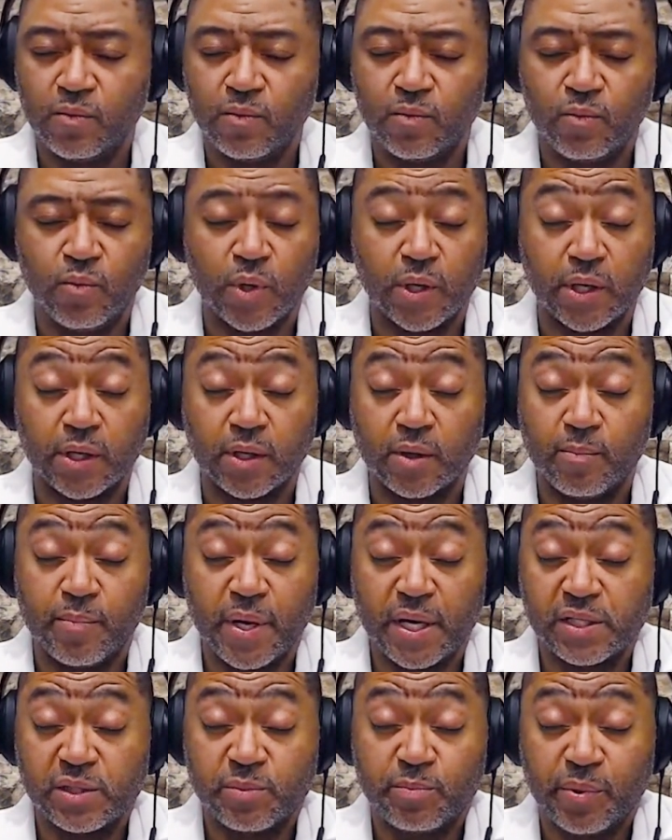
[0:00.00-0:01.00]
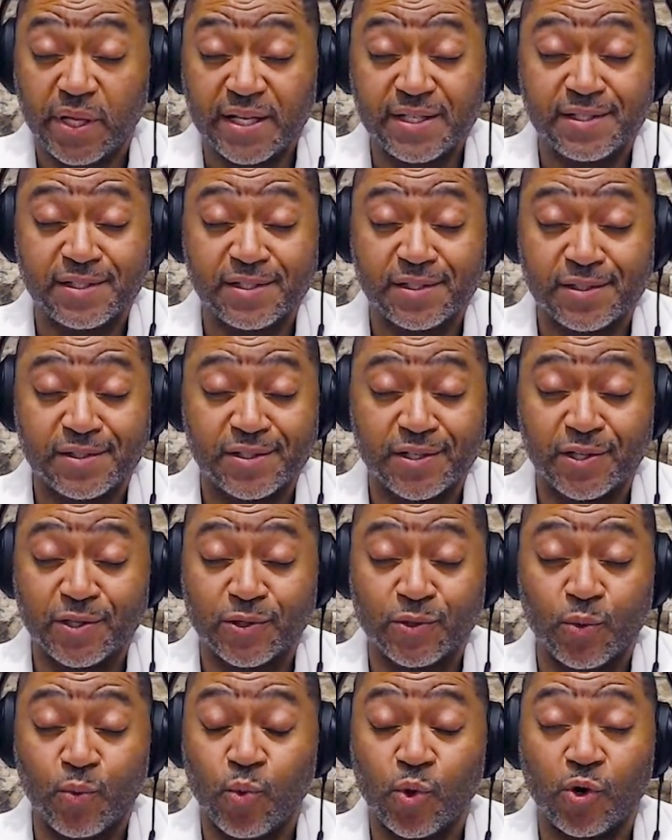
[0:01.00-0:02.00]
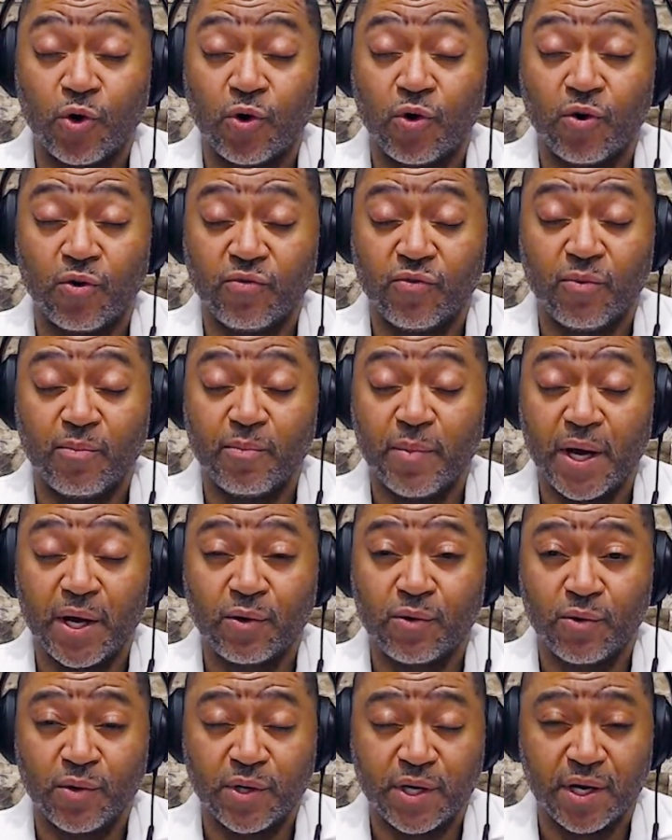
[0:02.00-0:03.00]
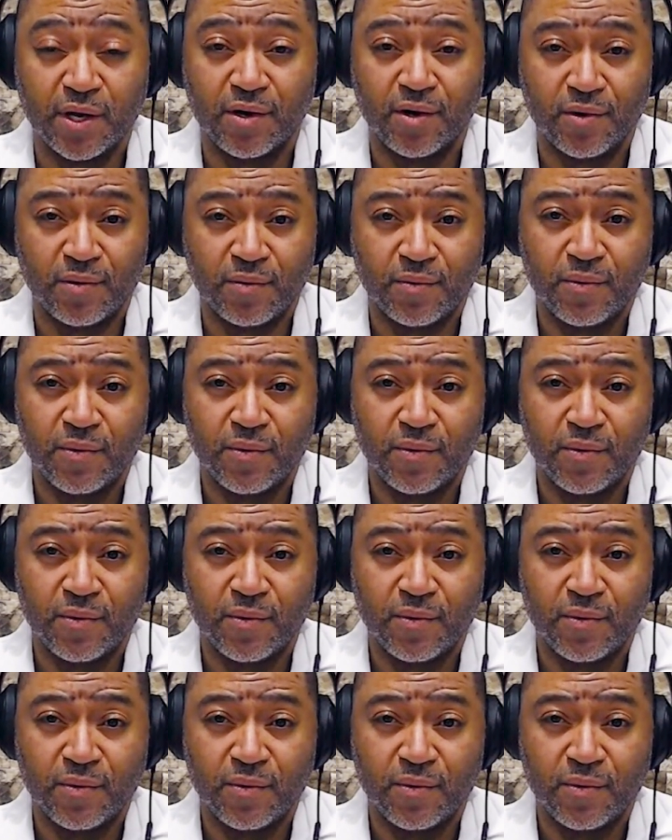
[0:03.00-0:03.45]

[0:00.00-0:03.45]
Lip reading: one of the best places in the world for medical care.